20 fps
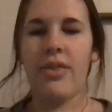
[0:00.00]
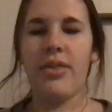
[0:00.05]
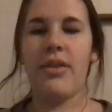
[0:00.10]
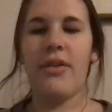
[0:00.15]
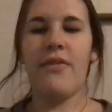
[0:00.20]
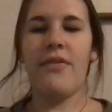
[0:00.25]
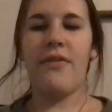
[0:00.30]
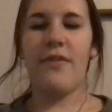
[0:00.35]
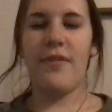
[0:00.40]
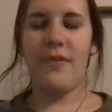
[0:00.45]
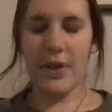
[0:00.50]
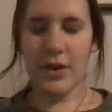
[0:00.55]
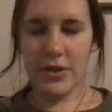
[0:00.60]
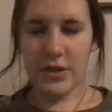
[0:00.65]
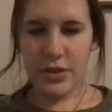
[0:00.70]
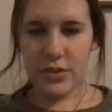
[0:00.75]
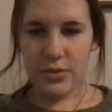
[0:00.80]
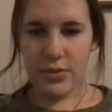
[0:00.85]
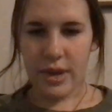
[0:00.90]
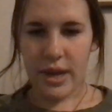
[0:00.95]
the
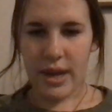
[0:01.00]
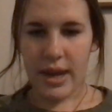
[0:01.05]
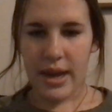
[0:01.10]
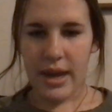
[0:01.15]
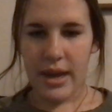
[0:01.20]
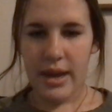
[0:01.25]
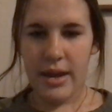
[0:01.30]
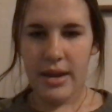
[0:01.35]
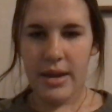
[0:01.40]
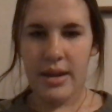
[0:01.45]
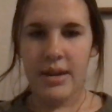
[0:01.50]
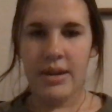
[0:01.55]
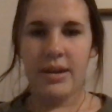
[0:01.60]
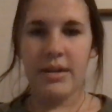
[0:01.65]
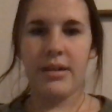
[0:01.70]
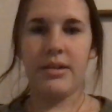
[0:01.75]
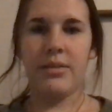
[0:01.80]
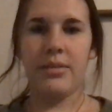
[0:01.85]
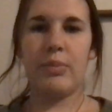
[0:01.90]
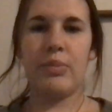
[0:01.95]
first way,
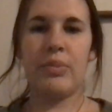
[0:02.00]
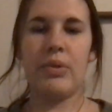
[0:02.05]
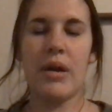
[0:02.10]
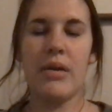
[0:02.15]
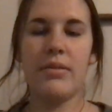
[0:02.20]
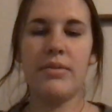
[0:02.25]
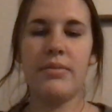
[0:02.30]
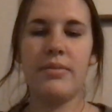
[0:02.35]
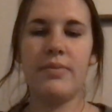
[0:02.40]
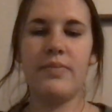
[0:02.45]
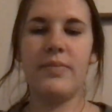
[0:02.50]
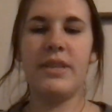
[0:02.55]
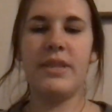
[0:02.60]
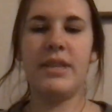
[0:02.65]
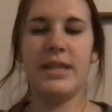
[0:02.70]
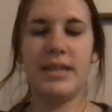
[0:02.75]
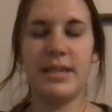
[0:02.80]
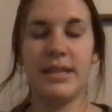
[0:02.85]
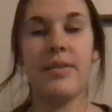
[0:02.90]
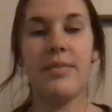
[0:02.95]

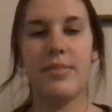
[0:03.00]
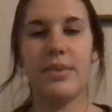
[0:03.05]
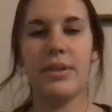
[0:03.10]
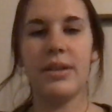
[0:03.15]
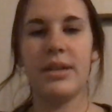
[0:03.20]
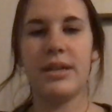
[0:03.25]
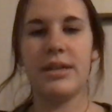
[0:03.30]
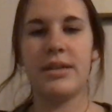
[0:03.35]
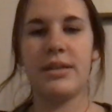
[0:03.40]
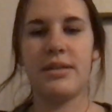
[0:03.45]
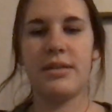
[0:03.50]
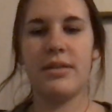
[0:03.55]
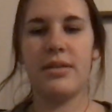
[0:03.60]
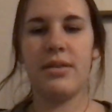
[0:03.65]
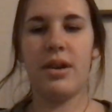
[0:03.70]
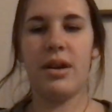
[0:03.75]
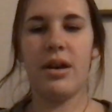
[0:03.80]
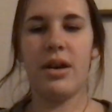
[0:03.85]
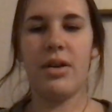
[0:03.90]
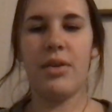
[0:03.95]
the simplest
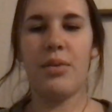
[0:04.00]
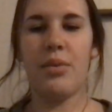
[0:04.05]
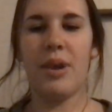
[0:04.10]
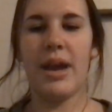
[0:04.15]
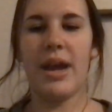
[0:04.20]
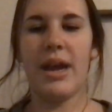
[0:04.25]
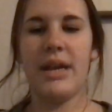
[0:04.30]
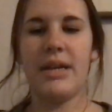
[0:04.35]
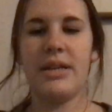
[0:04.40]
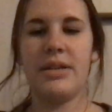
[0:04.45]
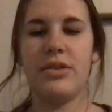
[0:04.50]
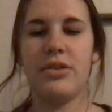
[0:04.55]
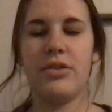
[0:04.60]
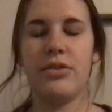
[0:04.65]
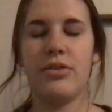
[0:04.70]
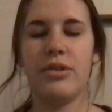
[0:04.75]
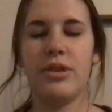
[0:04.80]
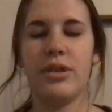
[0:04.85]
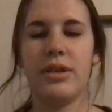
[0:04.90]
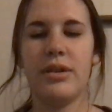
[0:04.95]
way
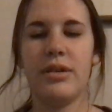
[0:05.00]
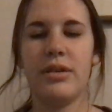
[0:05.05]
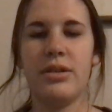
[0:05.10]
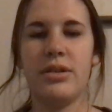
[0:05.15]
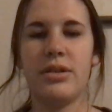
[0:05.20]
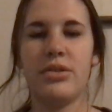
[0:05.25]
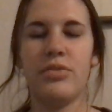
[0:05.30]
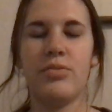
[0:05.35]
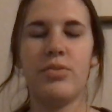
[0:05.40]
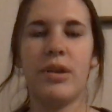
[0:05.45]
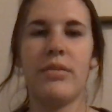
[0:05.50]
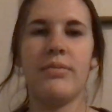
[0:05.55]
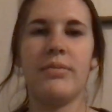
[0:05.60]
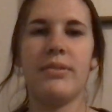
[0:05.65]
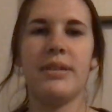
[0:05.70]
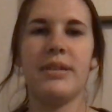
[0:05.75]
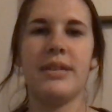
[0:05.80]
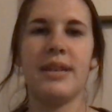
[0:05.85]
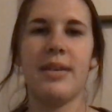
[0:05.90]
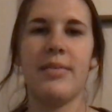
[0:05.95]
to do
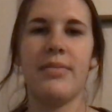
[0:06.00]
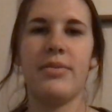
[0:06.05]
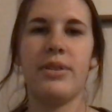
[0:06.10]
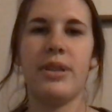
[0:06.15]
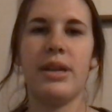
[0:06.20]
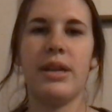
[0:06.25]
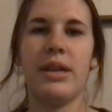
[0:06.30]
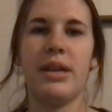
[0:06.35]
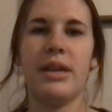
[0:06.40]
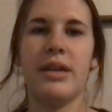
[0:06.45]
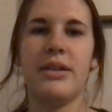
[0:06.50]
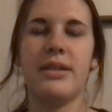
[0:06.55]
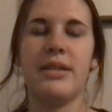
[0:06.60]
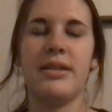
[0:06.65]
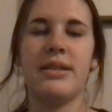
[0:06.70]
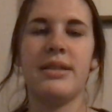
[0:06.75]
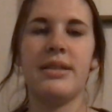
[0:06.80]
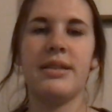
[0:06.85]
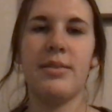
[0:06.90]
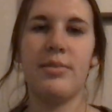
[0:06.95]
probability sampling is
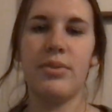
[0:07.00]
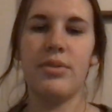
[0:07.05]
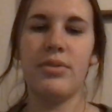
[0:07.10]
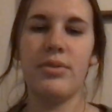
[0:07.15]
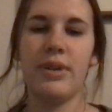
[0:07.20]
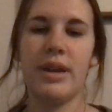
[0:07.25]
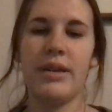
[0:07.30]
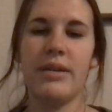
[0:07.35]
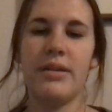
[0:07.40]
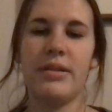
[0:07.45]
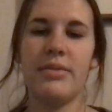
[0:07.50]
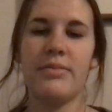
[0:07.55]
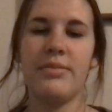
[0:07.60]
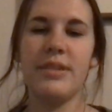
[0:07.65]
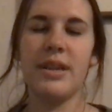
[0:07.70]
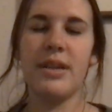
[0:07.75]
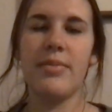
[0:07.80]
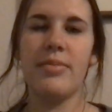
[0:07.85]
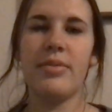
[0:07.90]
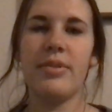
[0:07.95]
simple random
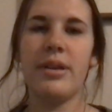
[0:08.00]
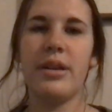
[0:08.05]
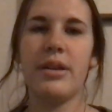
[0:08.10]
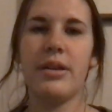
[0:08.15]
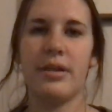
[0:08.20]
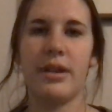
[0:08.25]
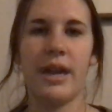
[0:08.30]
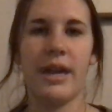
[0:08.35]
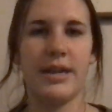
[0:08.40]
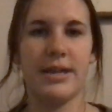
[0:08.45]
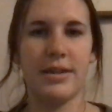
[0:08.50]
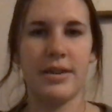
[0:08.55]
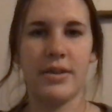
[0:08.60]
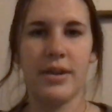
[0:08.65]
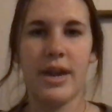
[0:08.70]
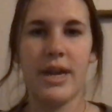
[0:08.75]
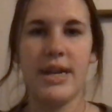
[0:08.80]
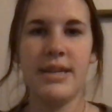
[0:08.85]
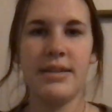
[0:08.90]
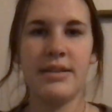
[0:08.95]
sampling, or
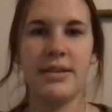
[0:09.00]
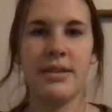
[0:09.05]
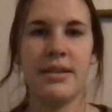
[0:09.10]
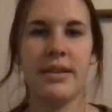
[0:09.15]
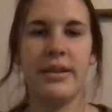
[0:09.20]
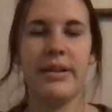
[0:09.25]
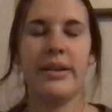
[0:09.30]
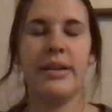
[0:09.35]
SRS.